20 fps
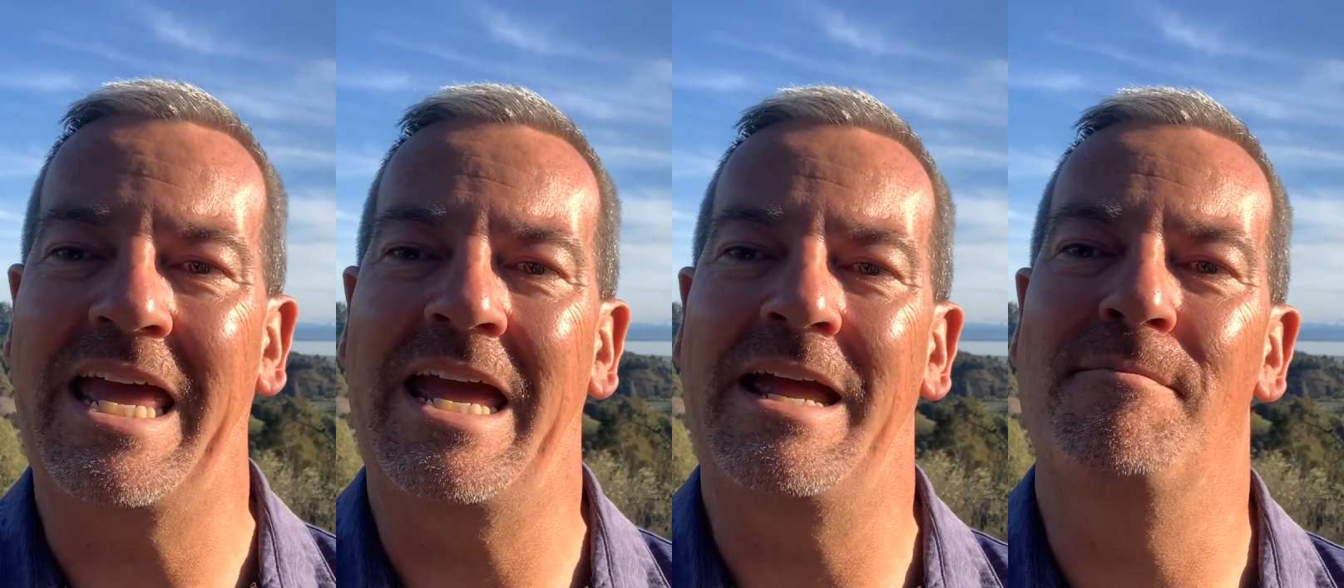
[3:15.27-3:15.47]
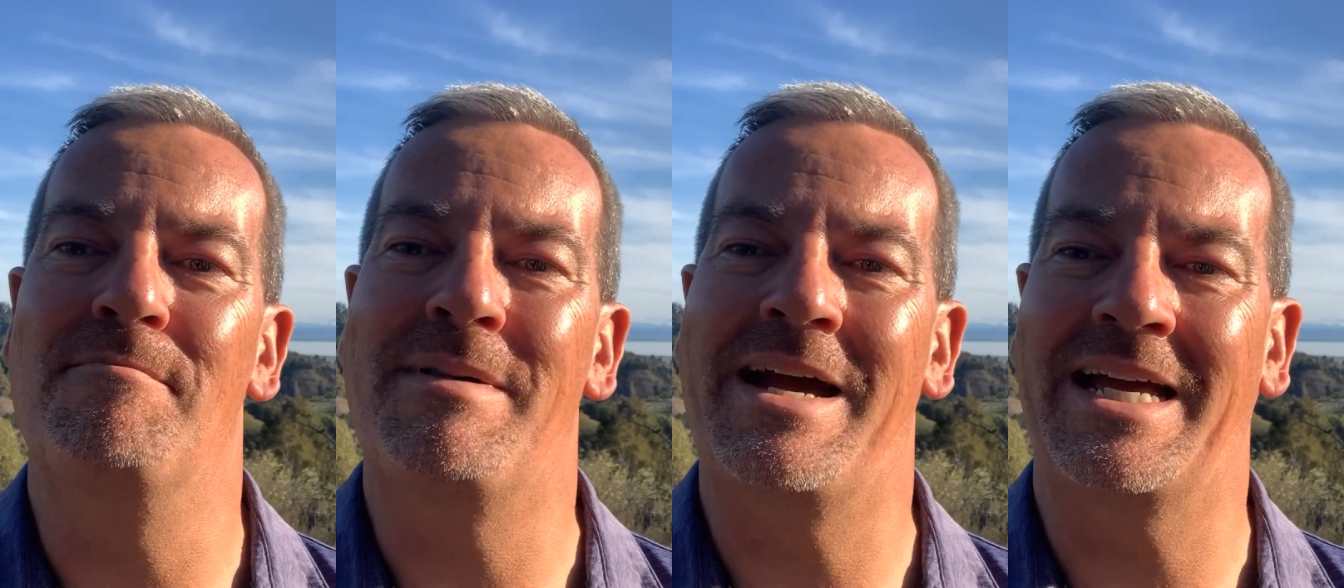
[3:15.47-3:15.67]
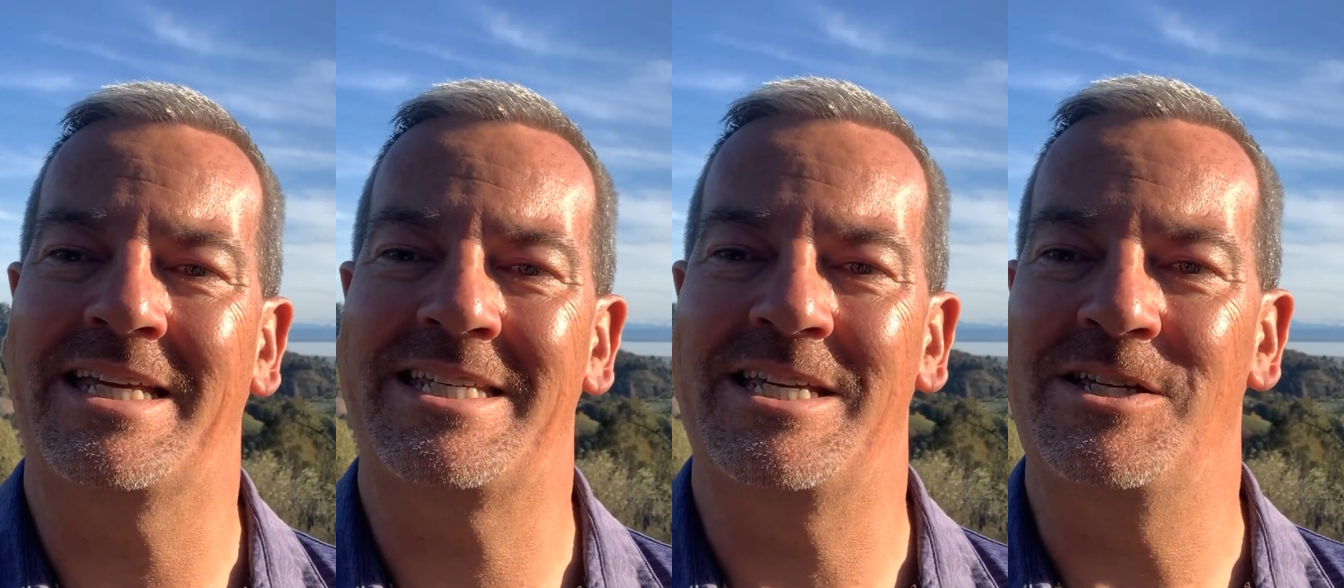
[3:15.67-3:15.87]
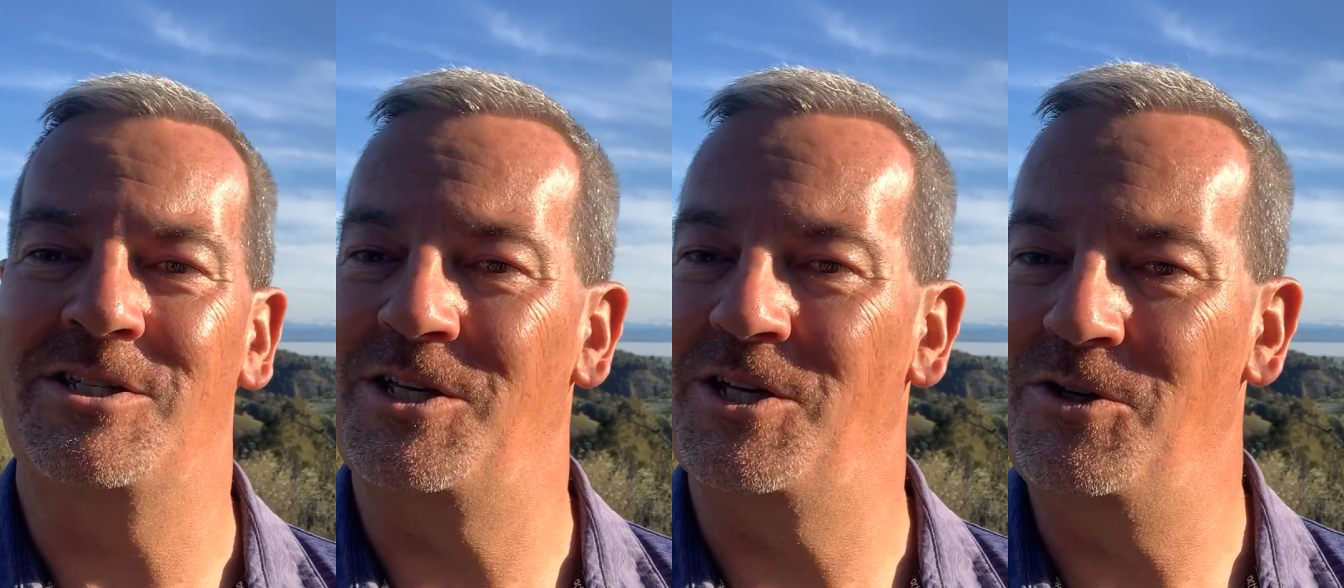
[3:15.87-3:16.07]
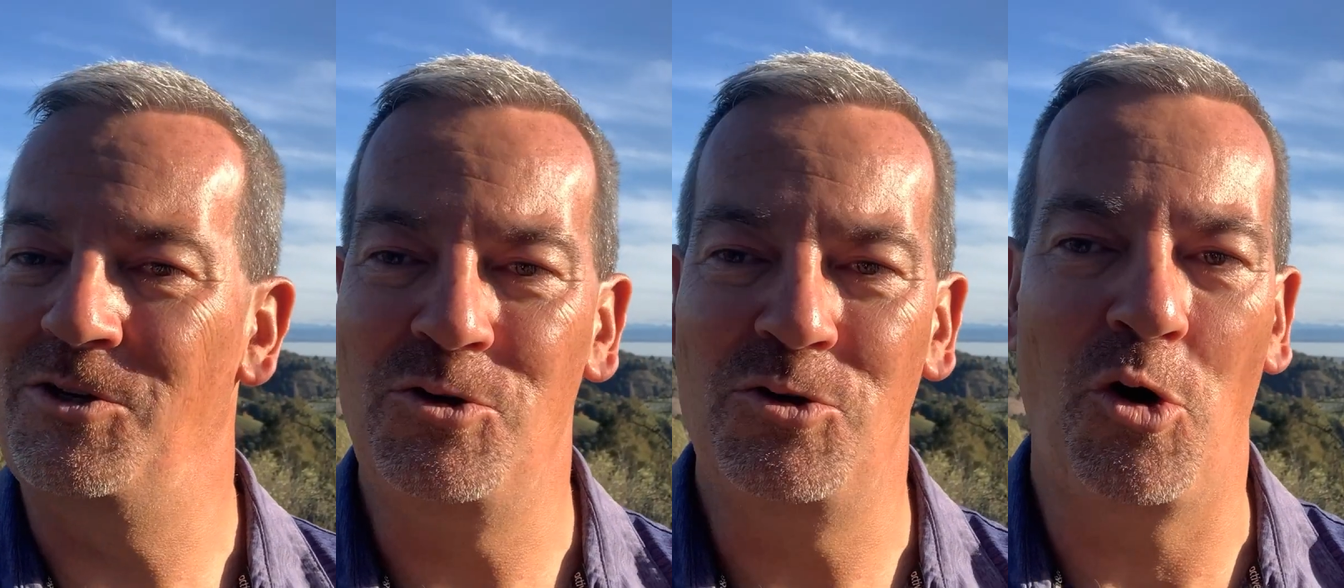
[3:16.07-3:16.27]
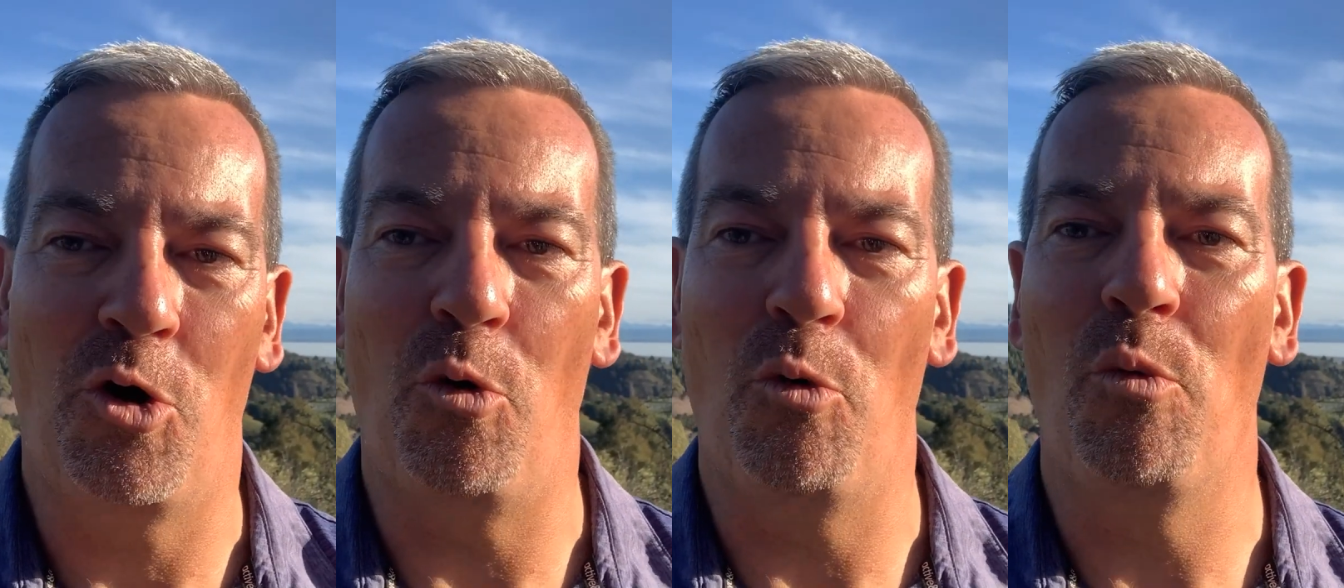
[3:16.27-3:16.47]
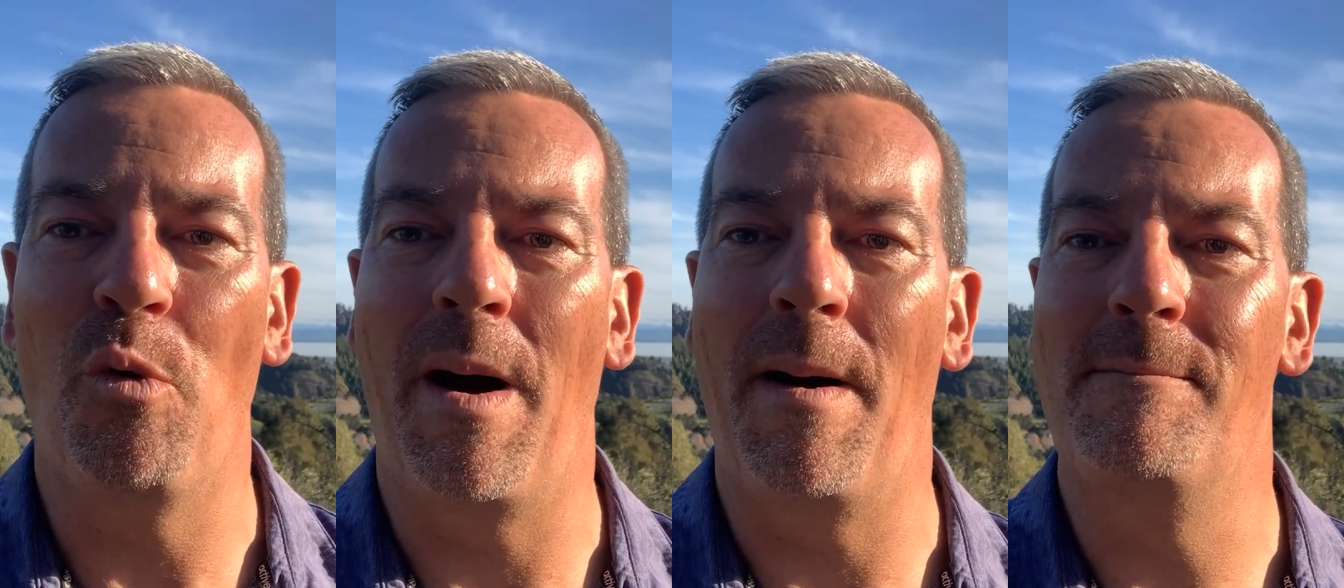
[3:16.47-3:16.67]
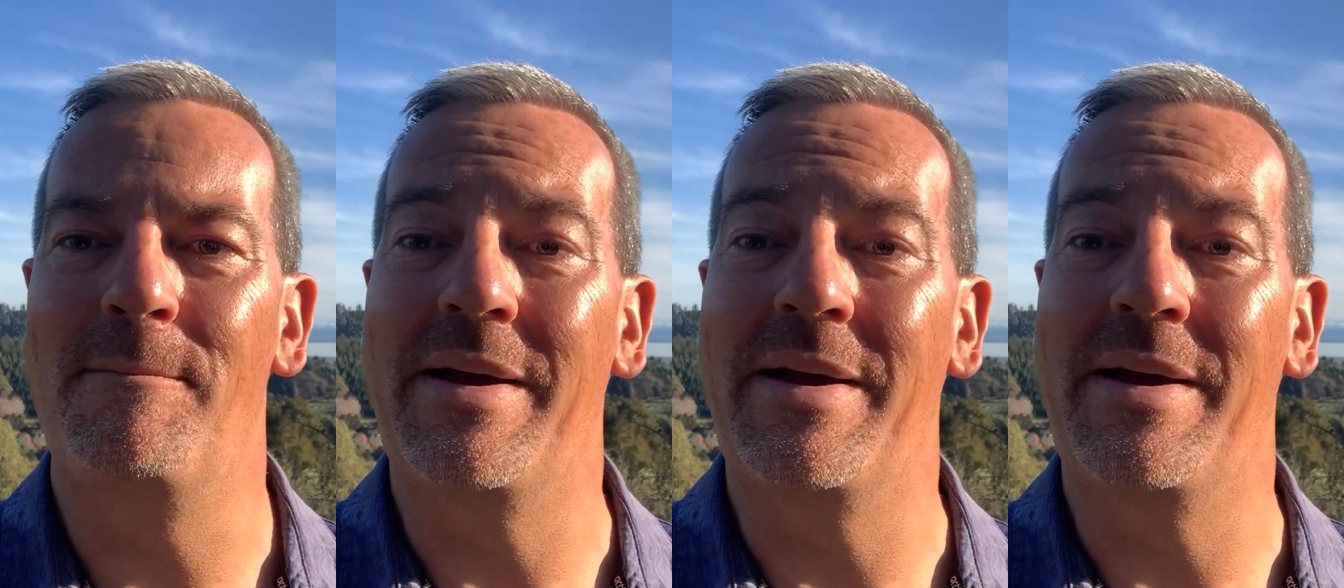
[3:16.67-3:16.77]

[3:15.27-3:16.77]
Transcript: it matters not one